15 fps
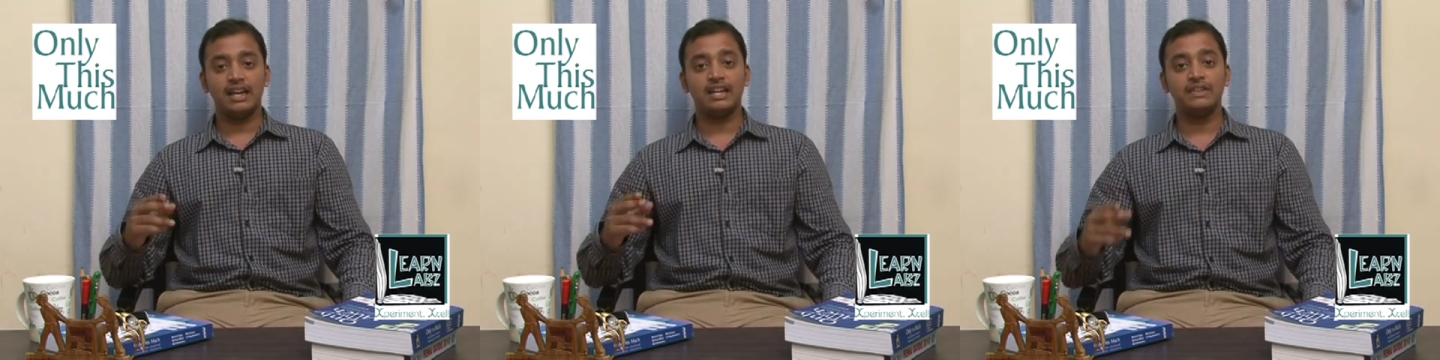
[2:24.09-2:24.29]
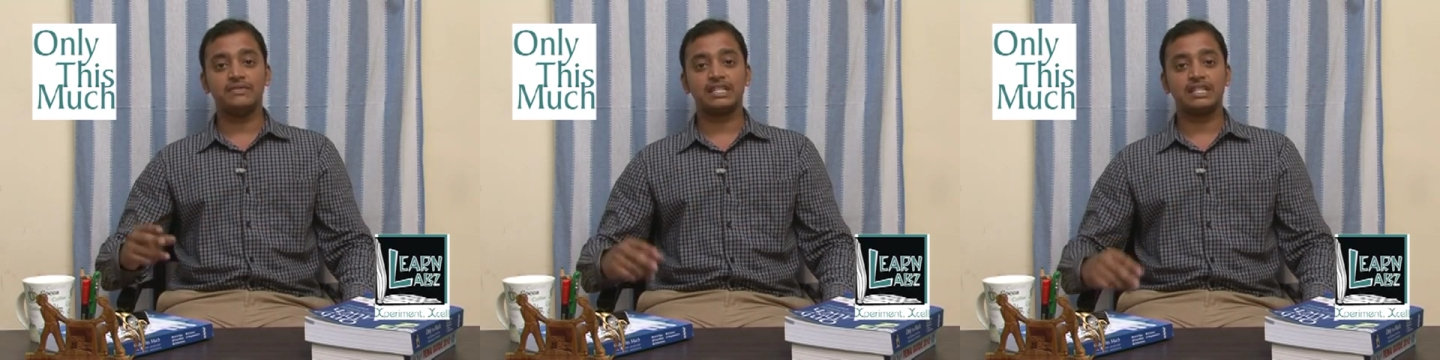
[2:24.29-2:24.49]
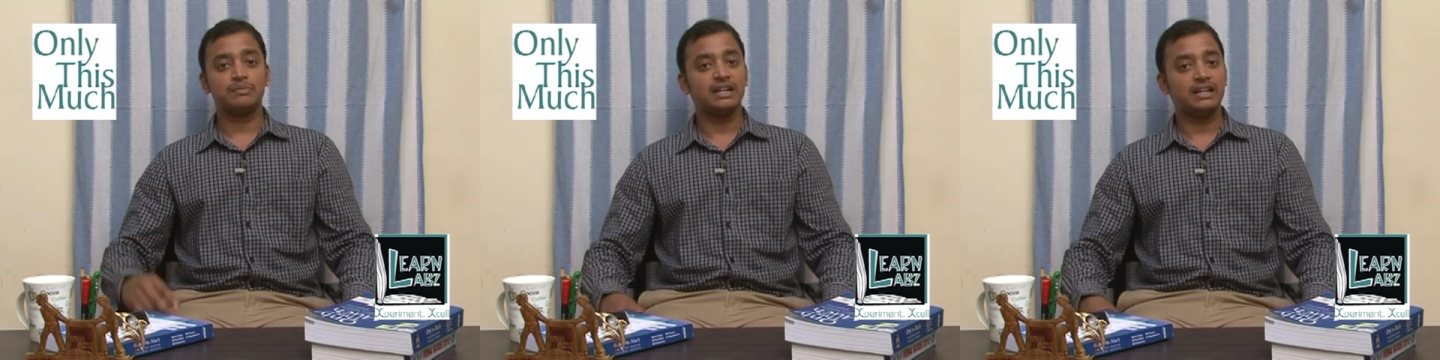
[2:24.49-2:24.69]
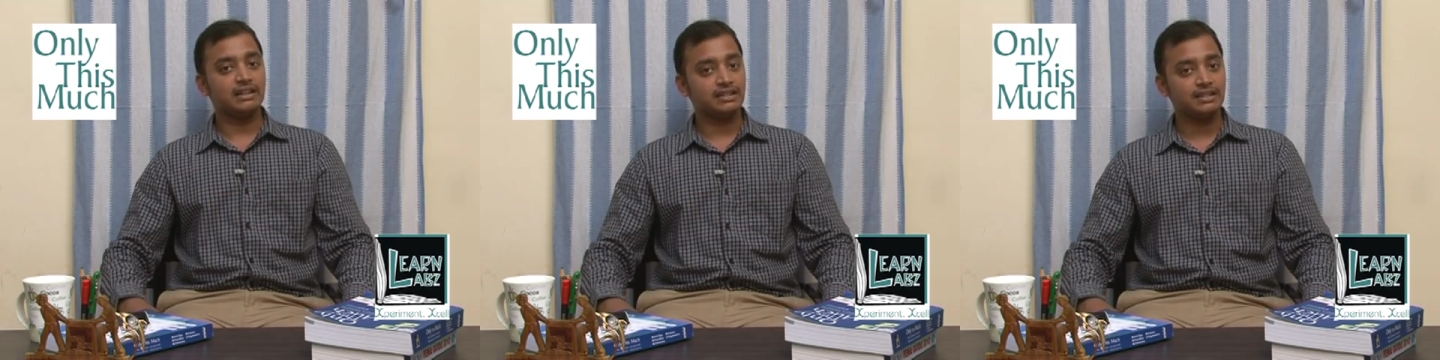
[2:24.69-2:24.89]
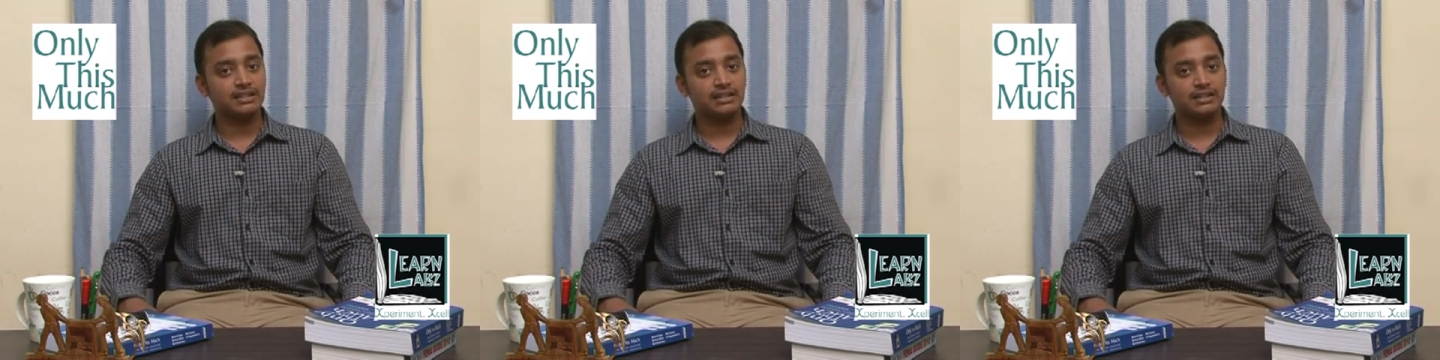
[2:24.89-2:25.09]
investment
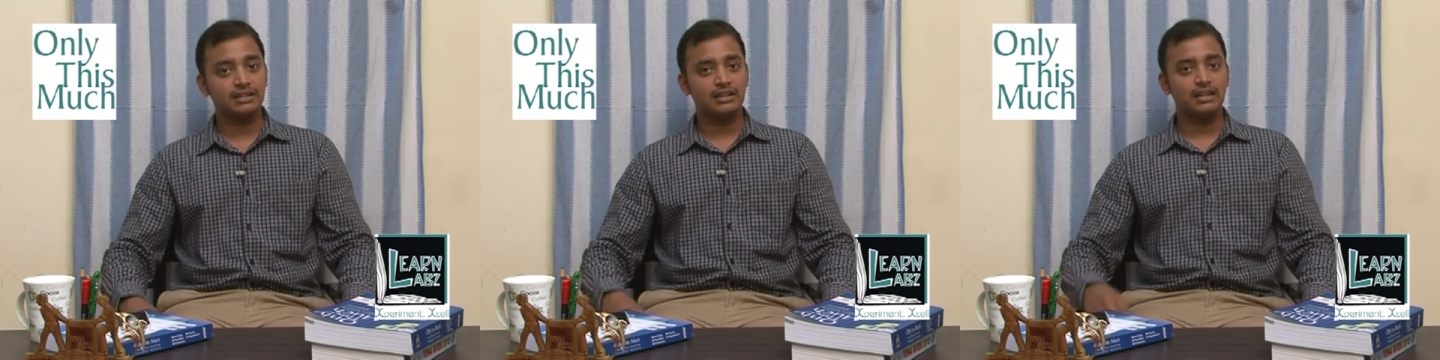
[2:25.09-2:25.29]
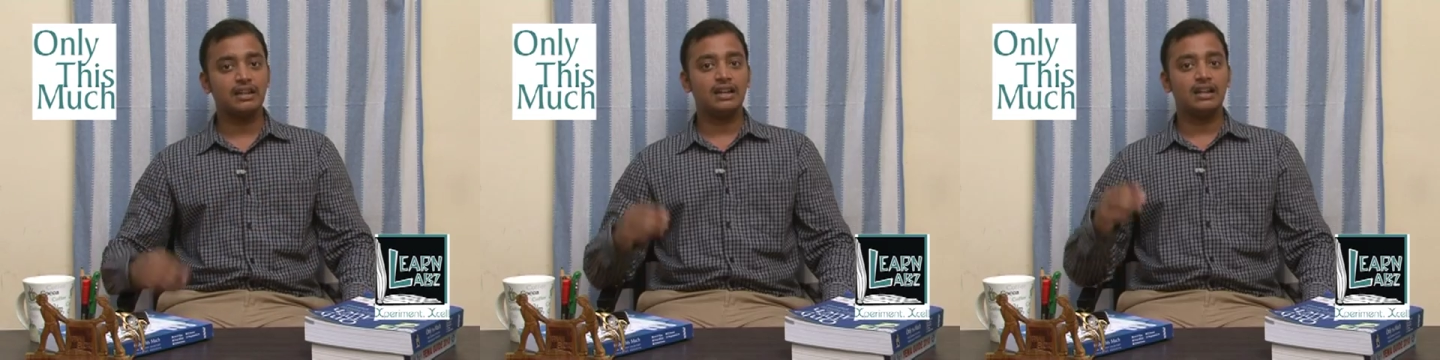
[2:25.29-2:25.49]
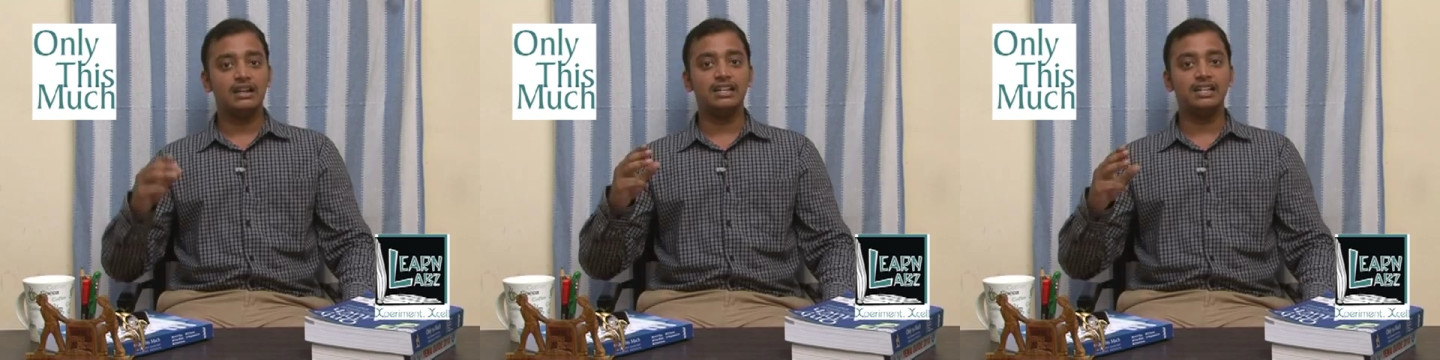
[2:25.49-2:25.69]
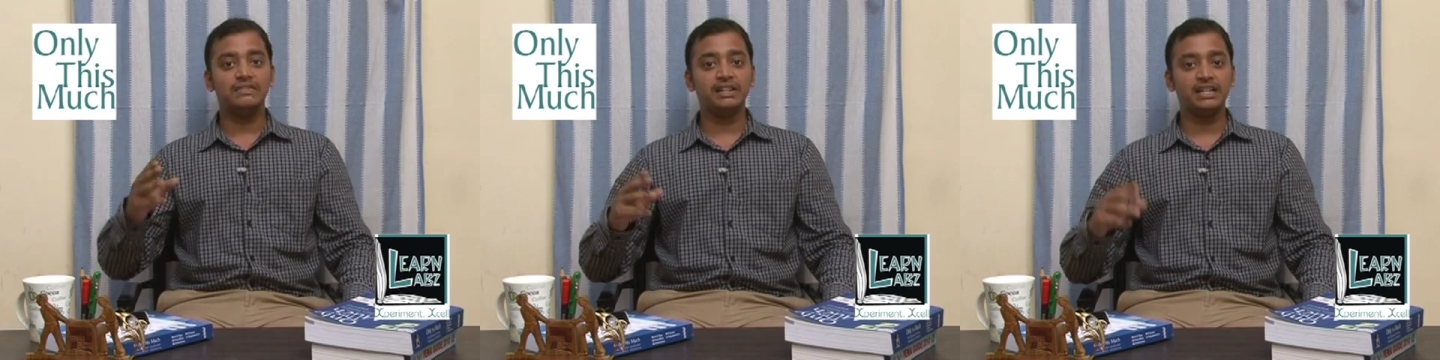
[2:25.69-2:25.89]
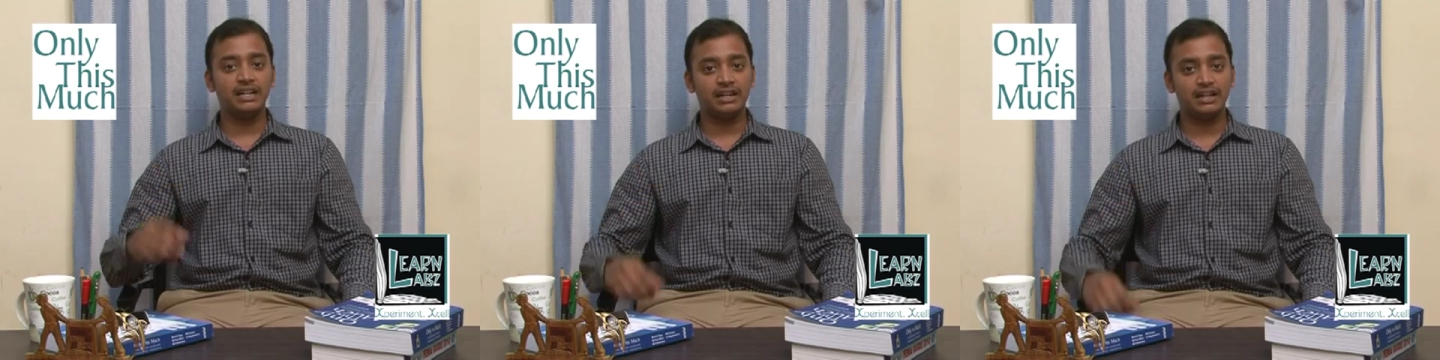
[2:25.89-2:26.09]
decision,
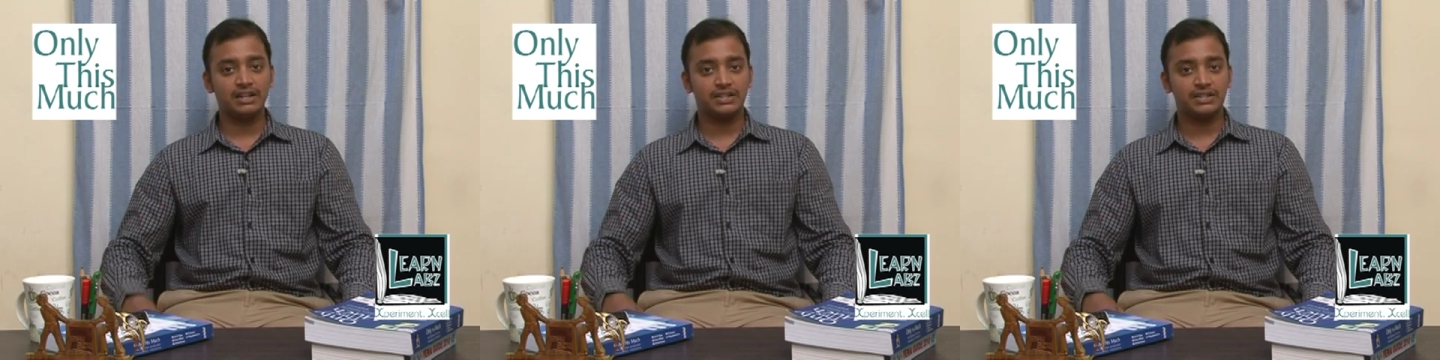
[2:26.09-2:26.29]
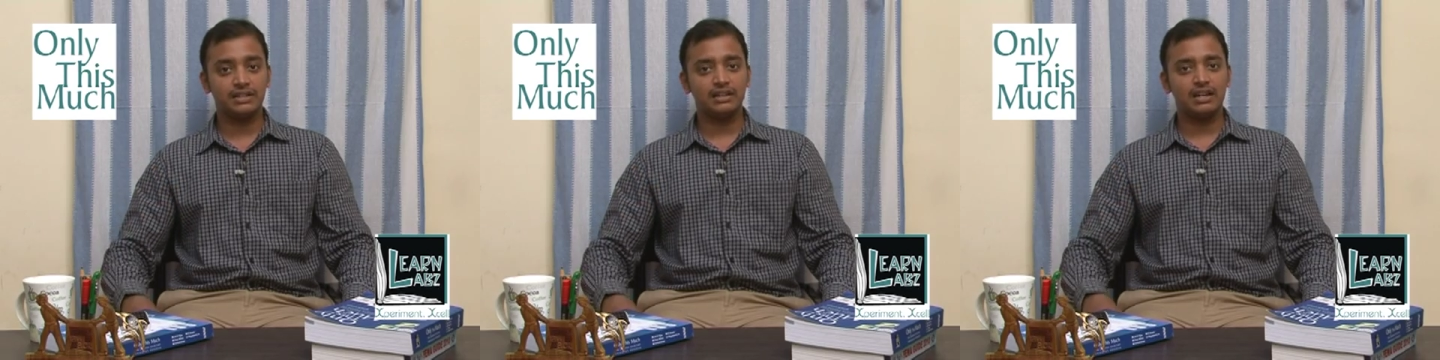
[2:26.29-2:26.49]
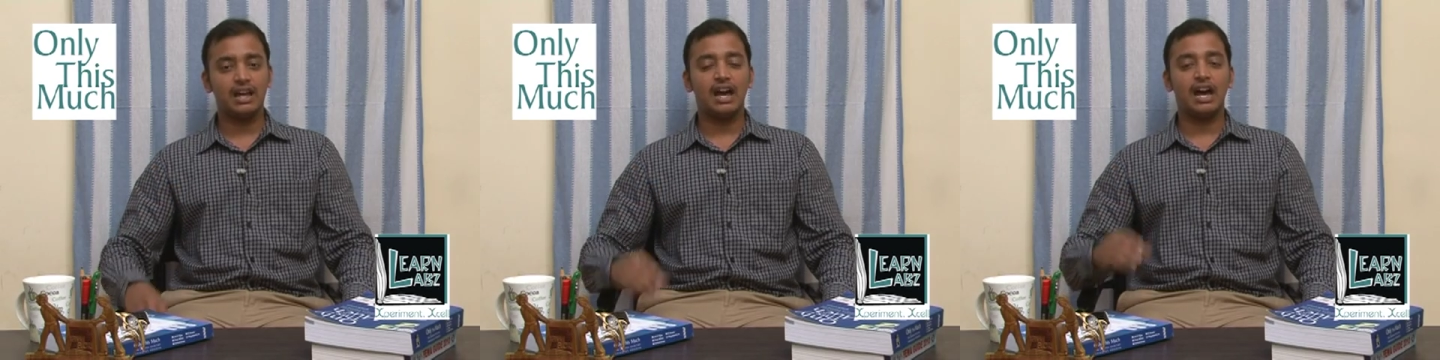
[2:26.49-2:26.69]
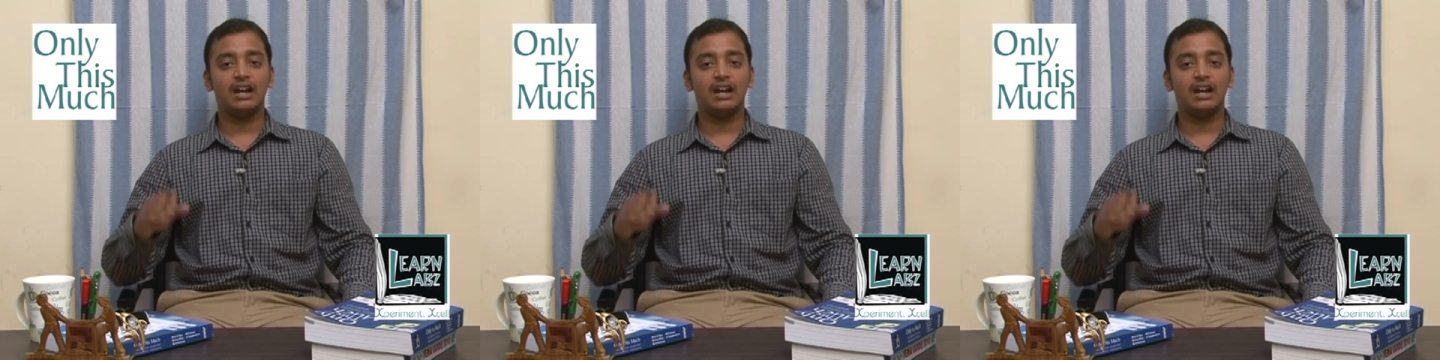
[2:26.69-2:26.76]
dividend decision